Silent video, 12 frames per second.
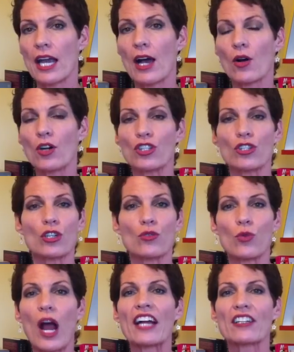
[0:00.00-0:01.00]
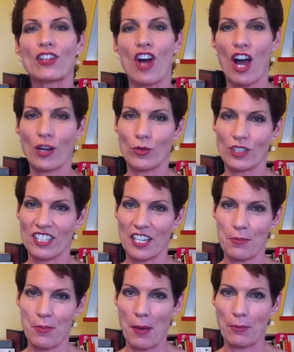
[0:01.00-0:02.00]
Now, you can ride along with
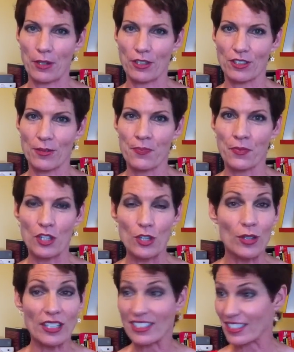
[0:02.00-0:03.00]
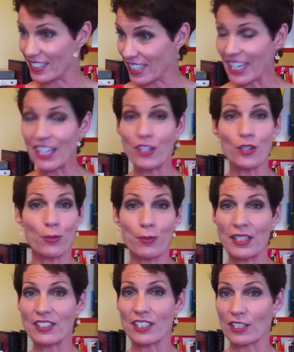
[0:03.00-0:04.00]
team members. You can see your
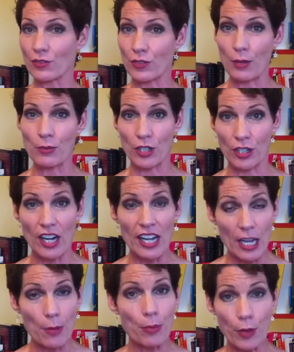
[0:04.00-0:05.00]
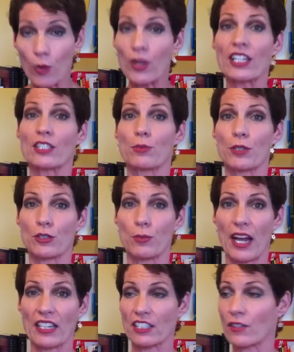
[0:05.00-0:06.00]
business from your employees'
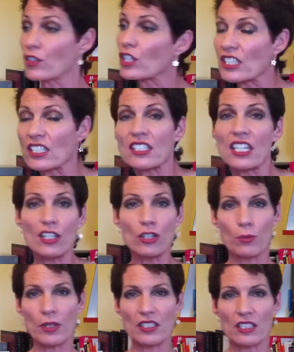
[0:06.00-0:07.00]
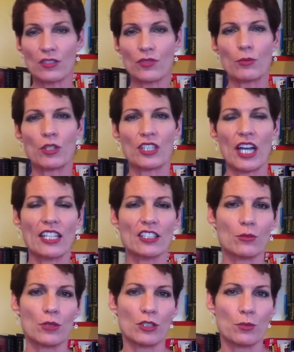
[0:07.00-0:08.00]
perspective. You can see your business from your
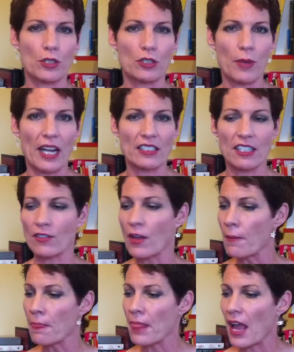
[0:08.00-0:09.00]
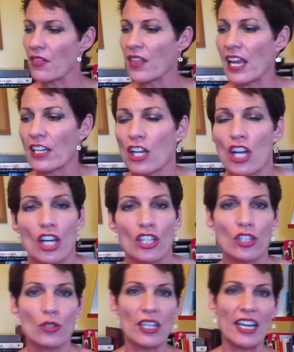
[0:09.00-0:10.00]
customers' perspective. And then
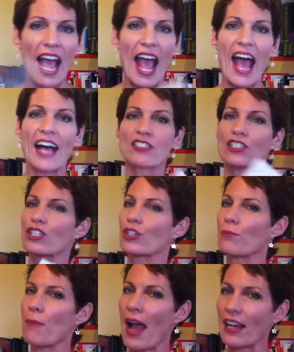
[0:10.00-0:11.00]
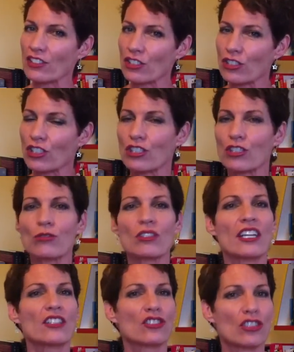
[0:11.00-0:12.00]
you can add to your master to-do
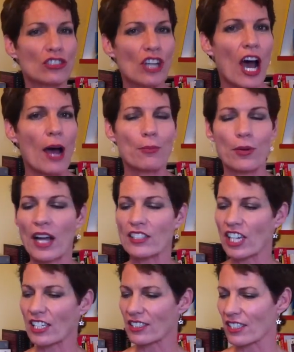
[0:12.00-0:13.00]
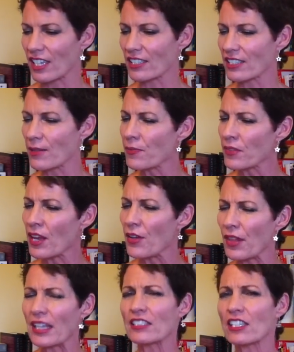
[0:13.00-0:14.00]
list, your top projects list,
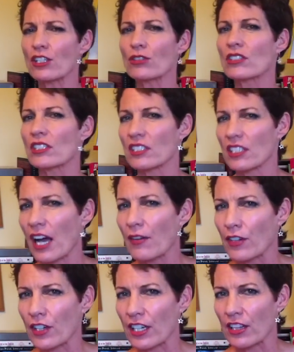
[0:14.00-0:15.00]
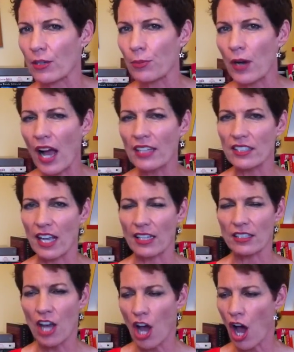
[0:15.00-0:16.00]
things that you discover in the
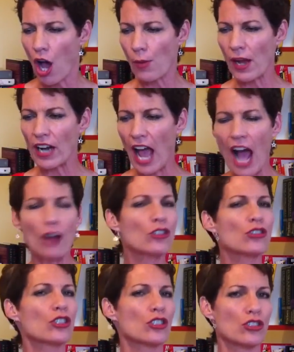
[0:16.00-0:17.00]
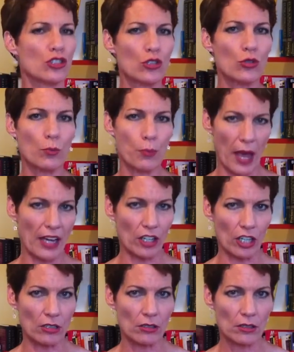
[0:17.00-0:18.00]
process about how you could do
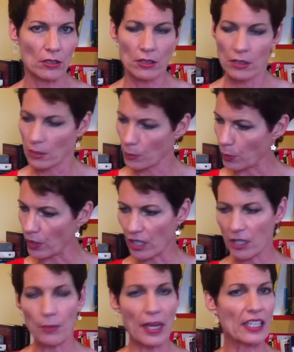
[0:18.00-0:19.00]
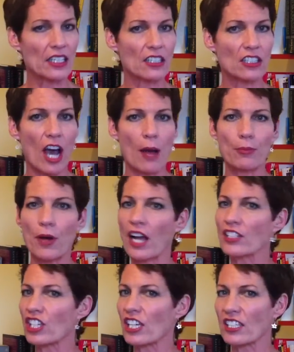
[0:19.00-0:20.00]
better. Make it a top
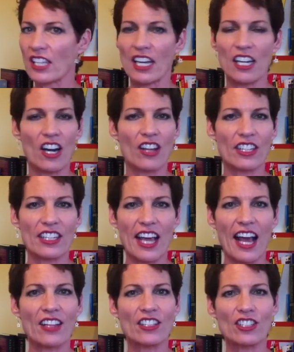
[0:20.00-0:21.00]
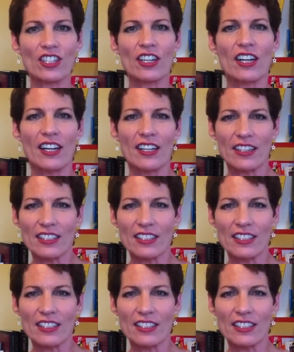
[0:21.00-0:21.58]
project, get it on the calendar.